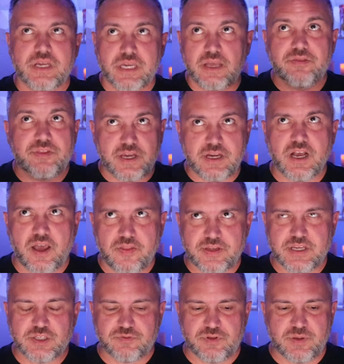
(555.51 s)
again, thank God
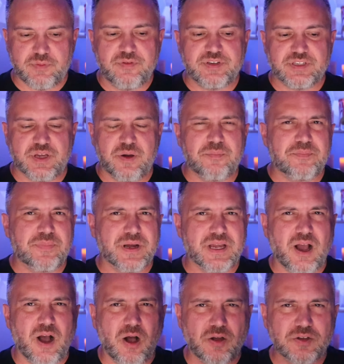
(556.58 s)
the kids were at the movies though,
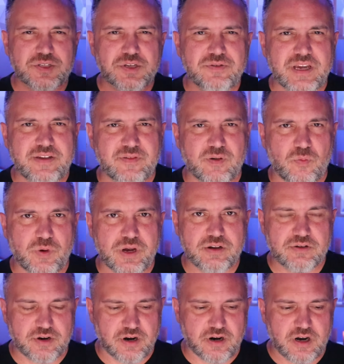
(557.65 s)
but also even
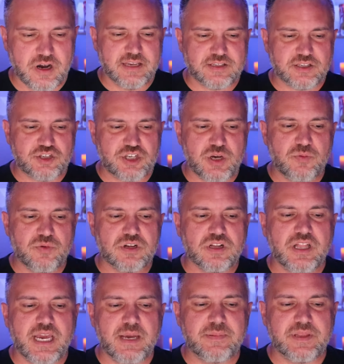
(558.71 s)
weirder is she will
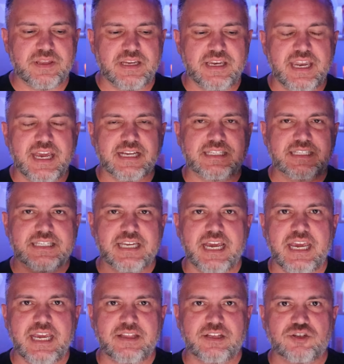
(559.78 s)
claim that the next
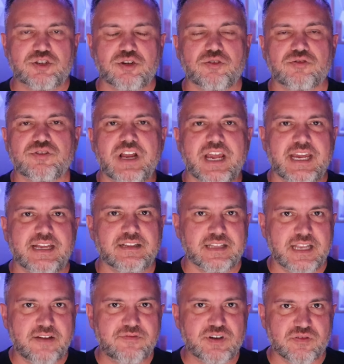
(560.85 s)
day the children ate
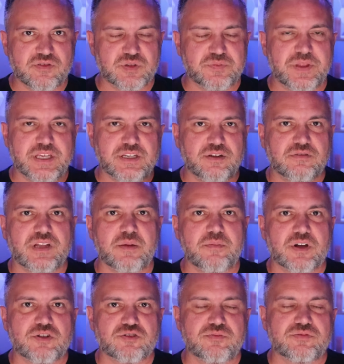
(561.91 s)
leftovers, but they don't
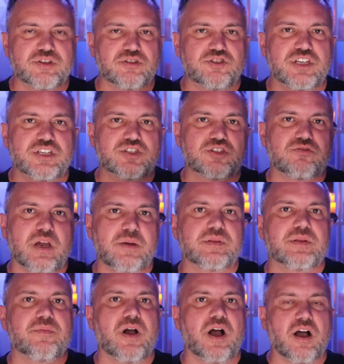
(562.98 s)
like mushrooms, so she
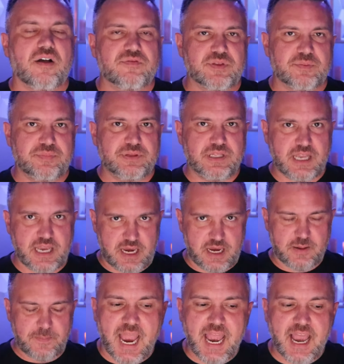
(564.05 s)
scraped them off the
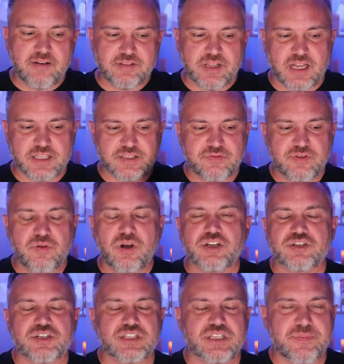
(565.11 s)
plate. I have lots of
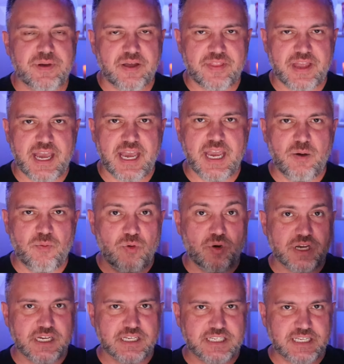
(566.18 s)
questions about that and
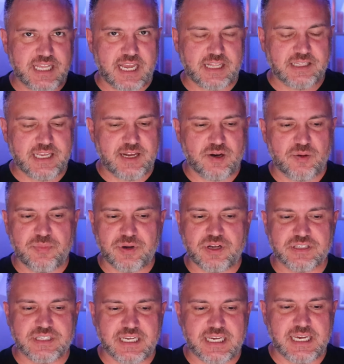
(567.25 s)
we'll get to that later
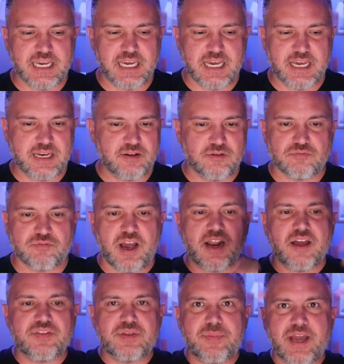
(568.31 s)
because again,
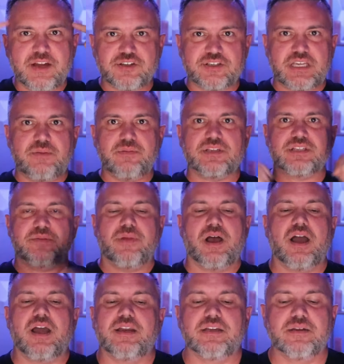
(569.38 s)
right off the bat, just keep this in
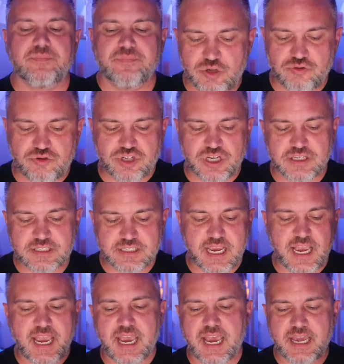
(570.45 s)
mind. You just
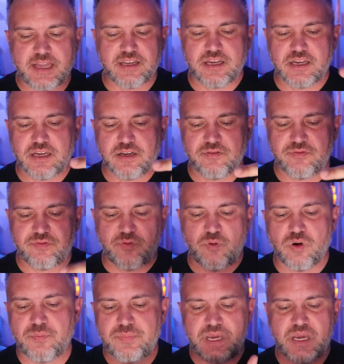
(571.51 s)
had
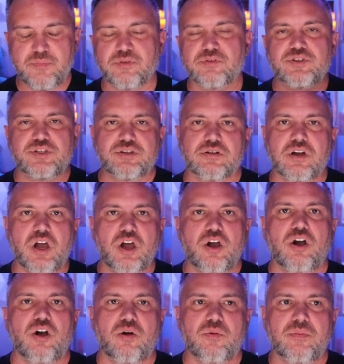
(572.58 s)
four people to your
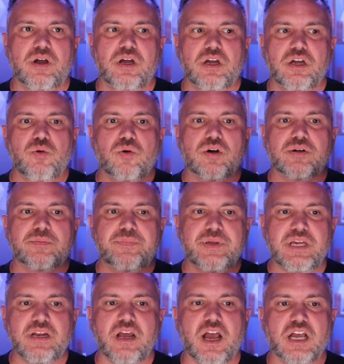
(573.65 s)
home who are
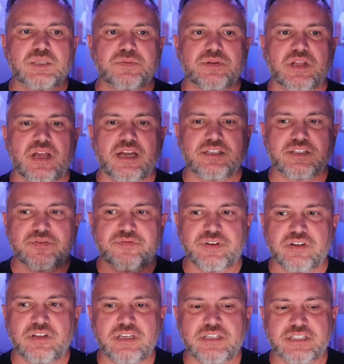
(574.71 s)
being hospitalized,
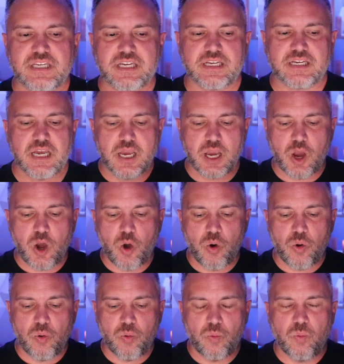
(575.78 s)
severely sick.
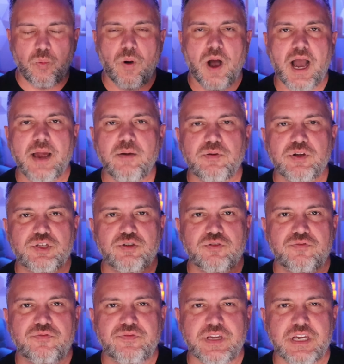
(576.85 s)
Why would
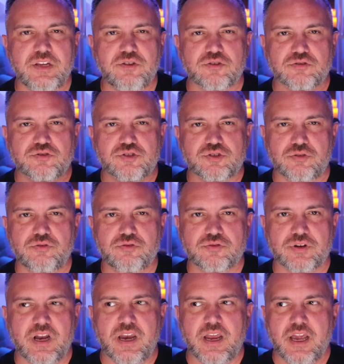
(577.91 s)
you feed your
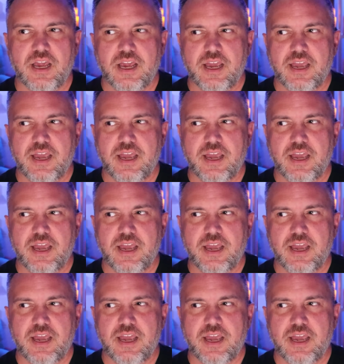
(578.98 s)
children